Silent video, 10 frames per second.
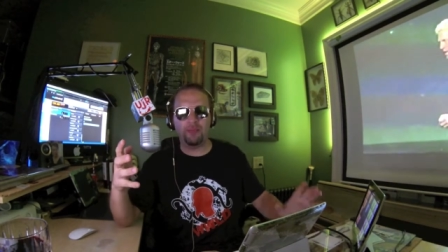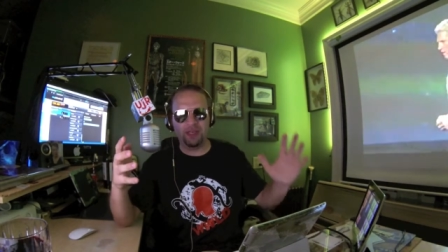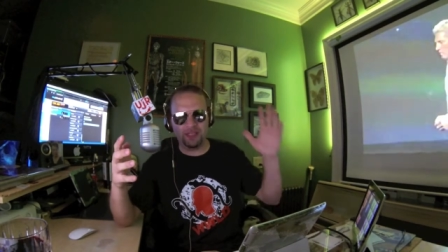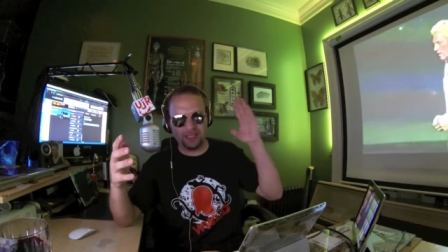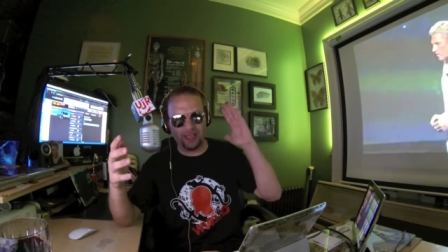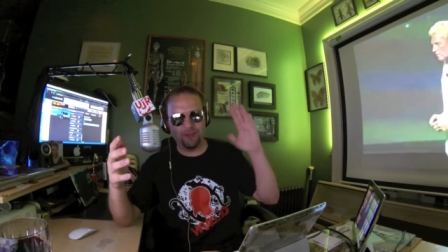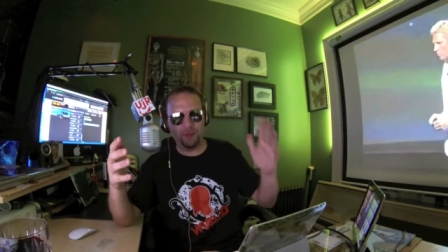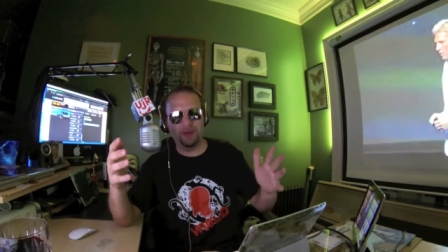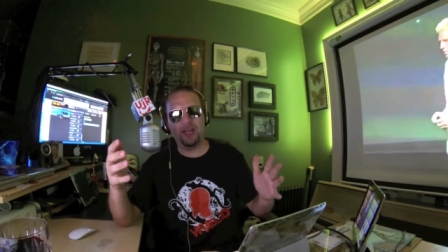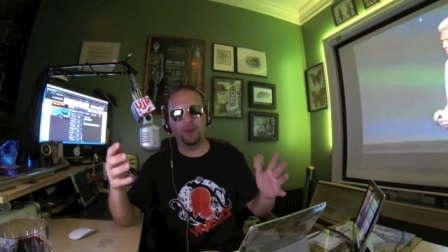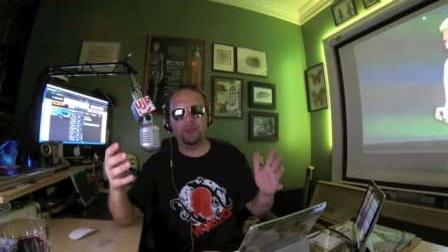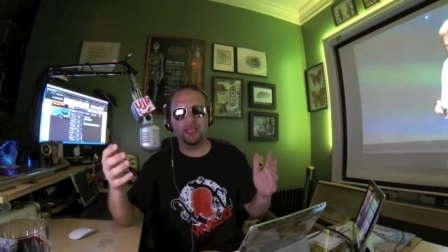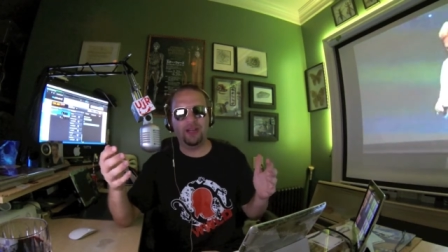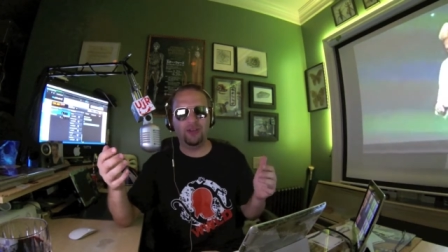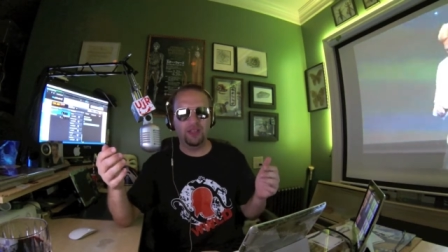I mean, aside from
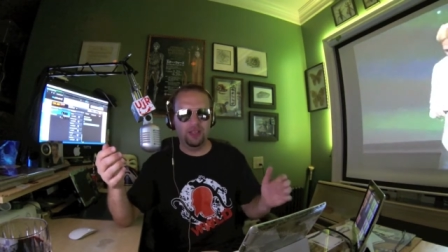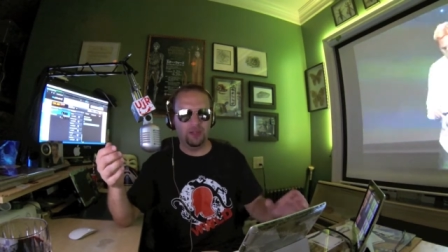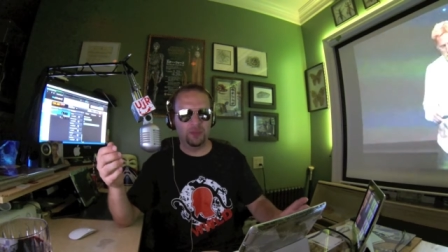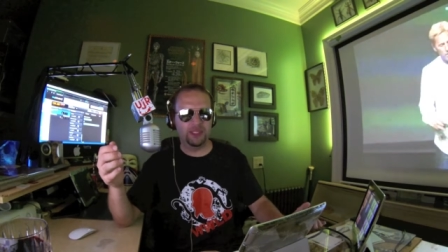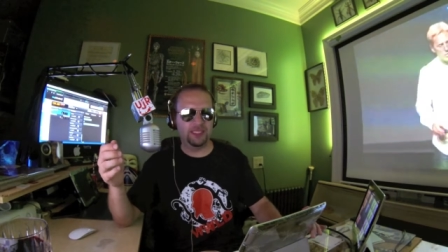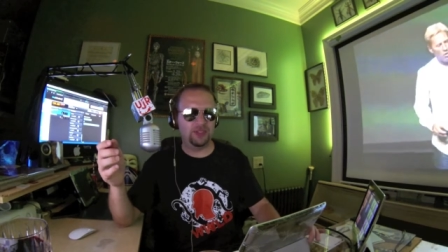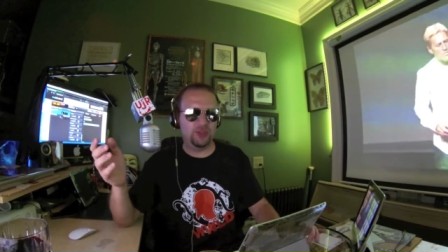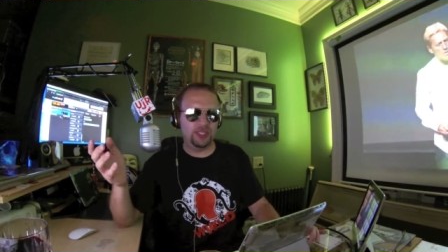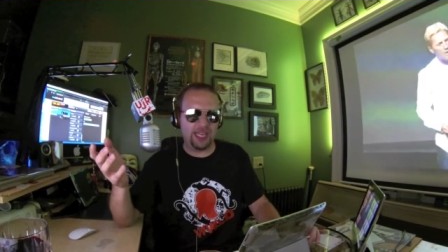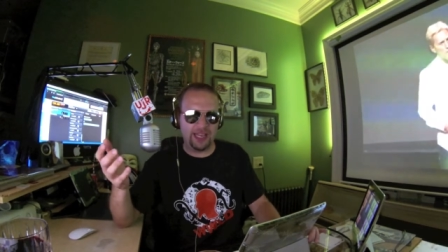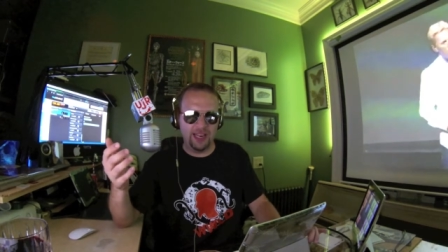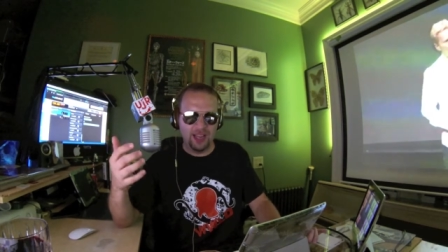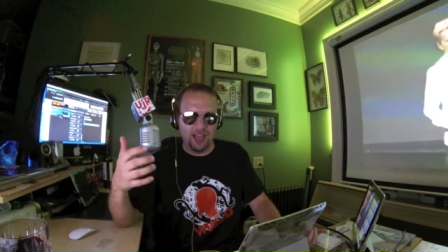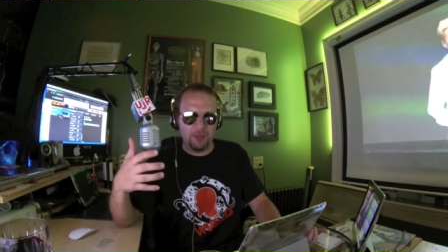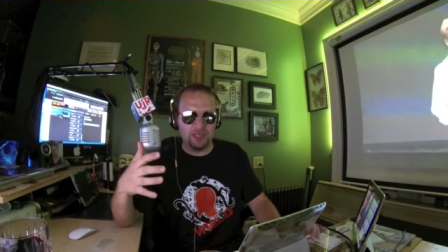helping out the Brits, as you said,
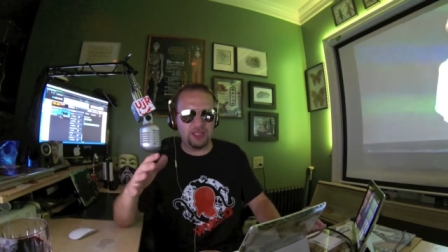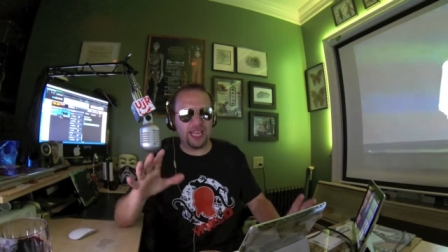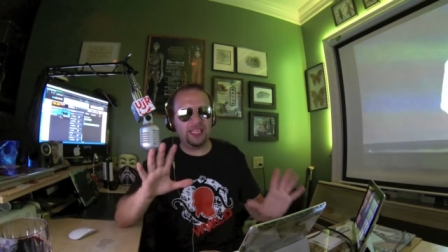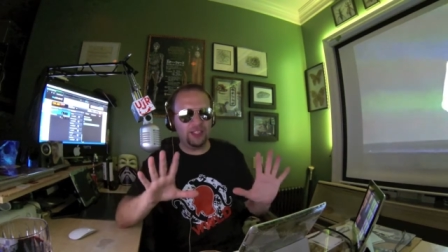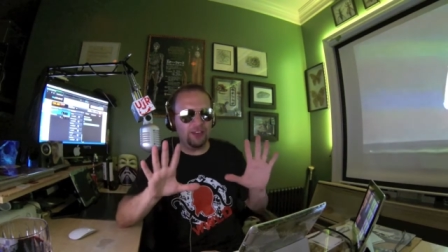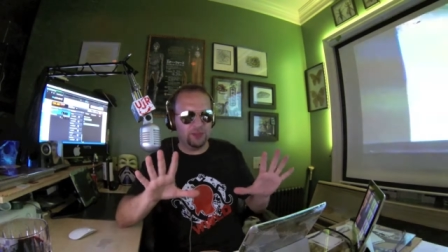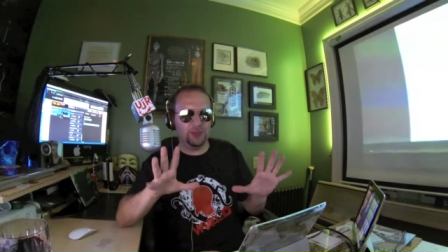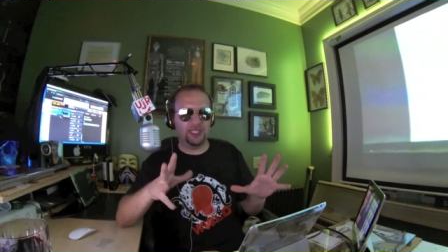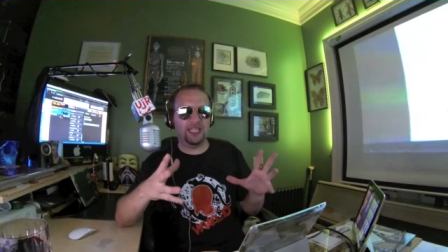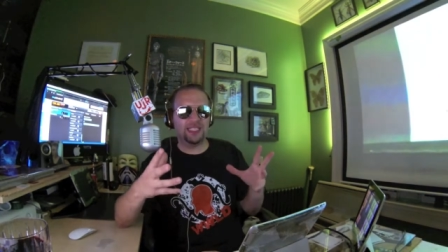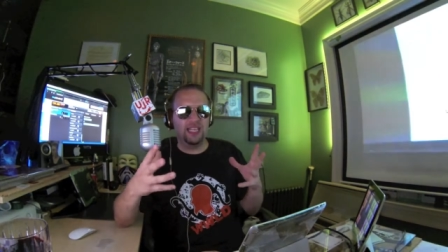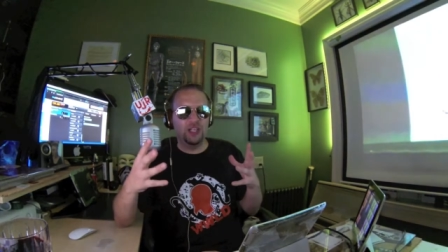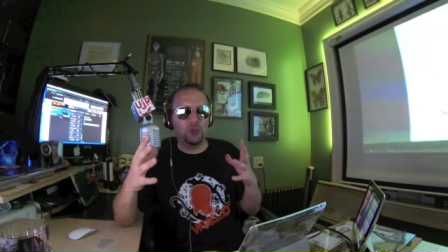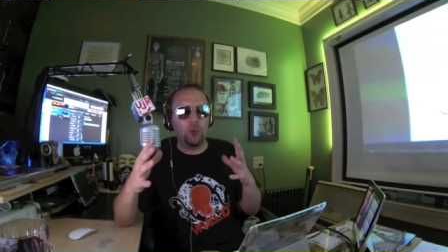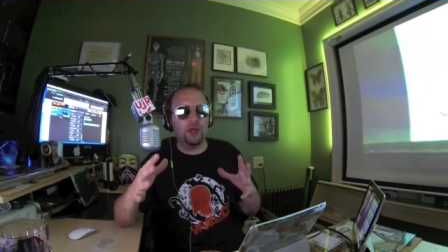I mean, Andy, you have to realize
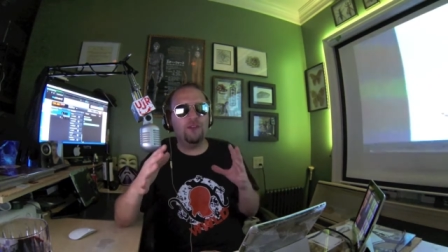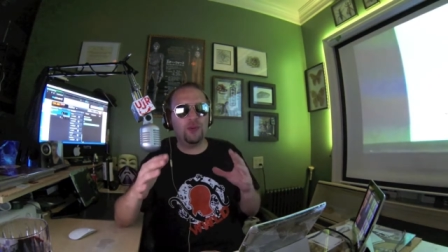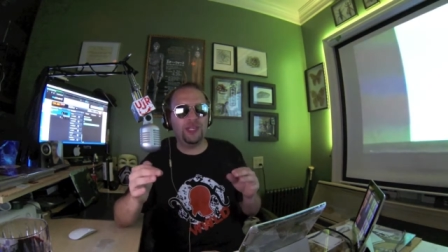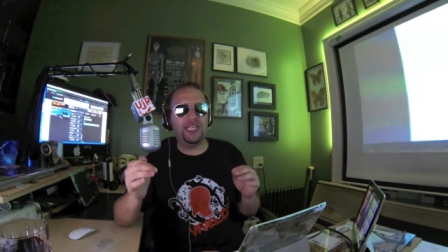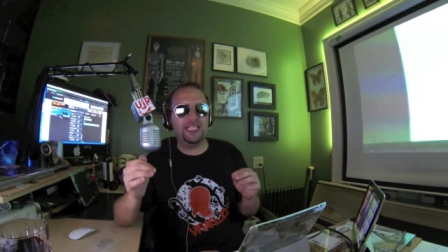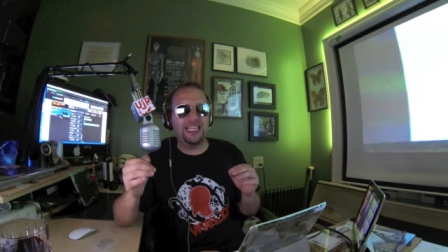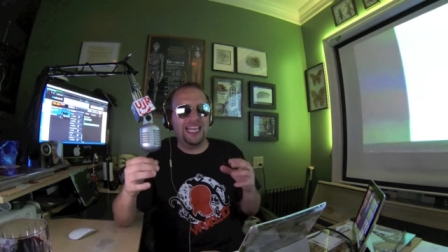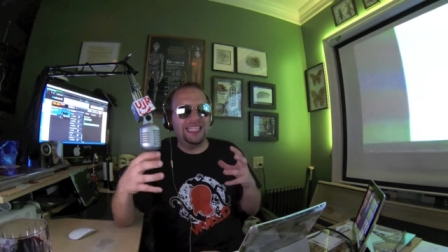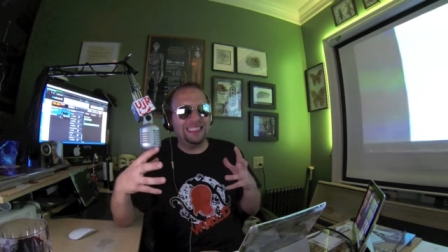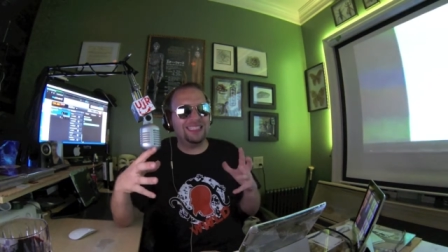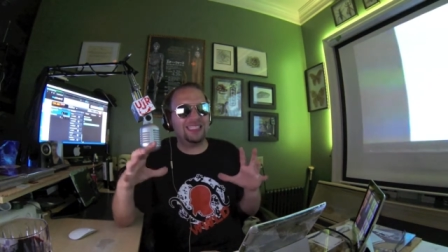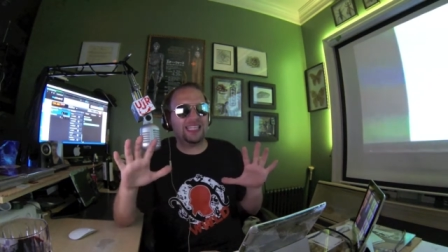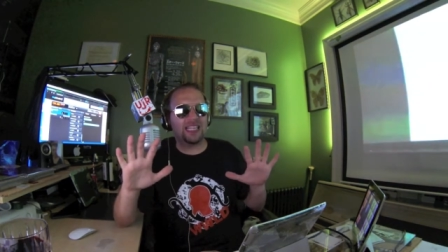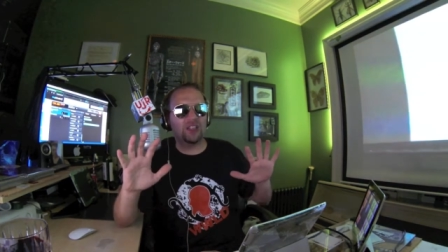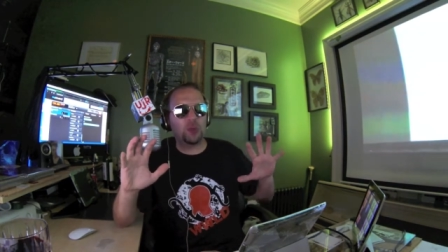24 days, this is
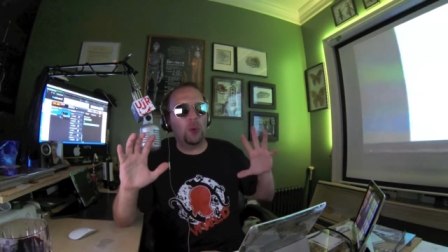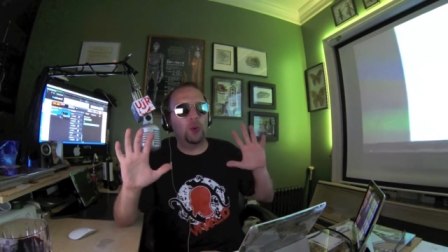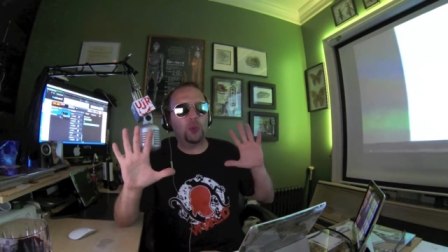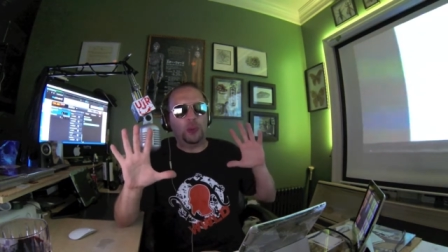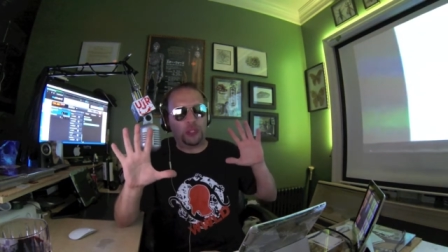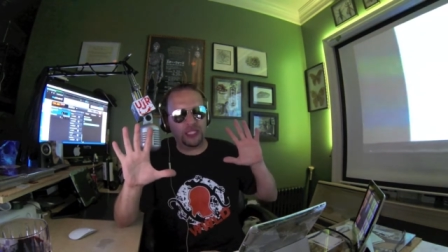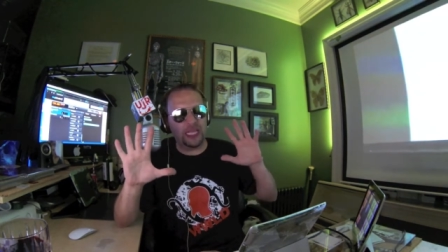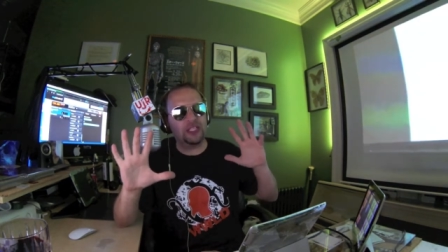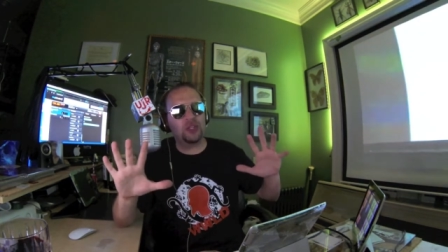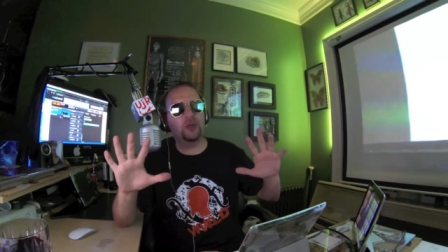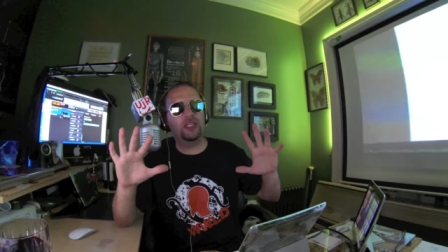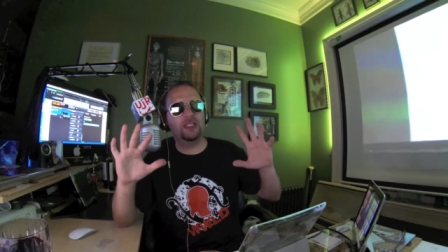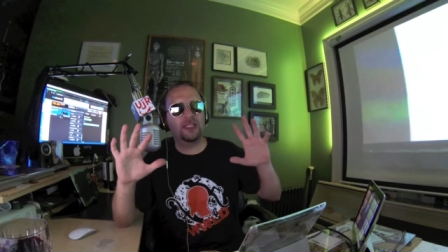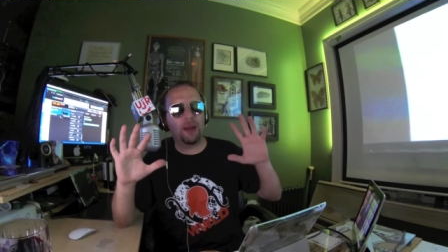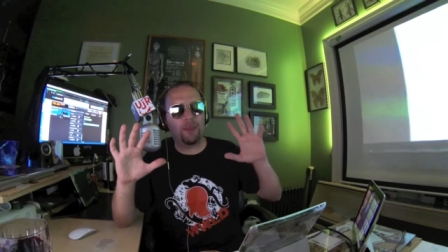like total sensory
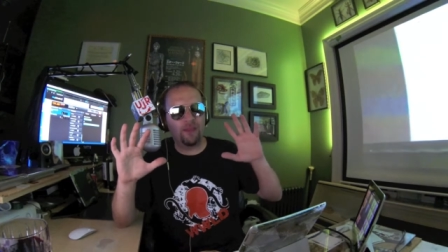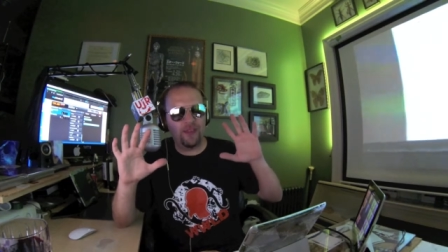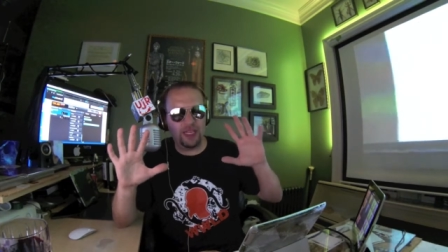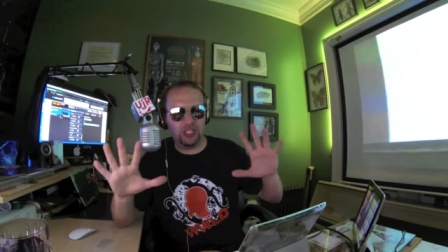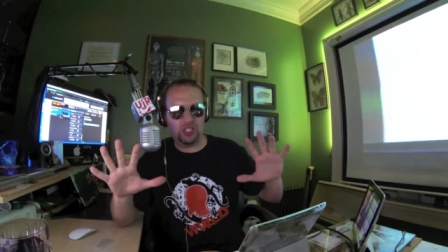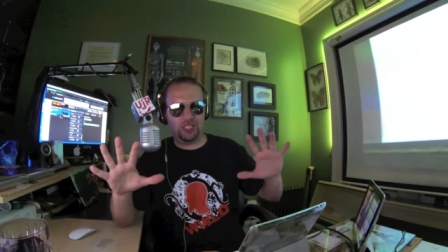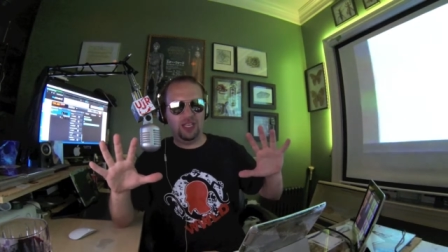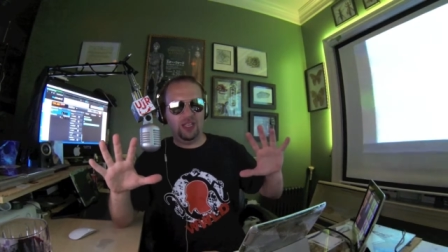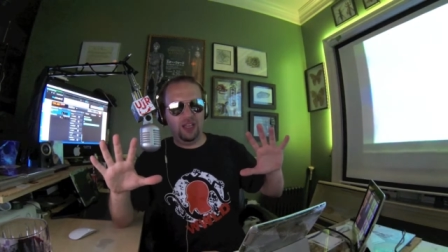deprivation.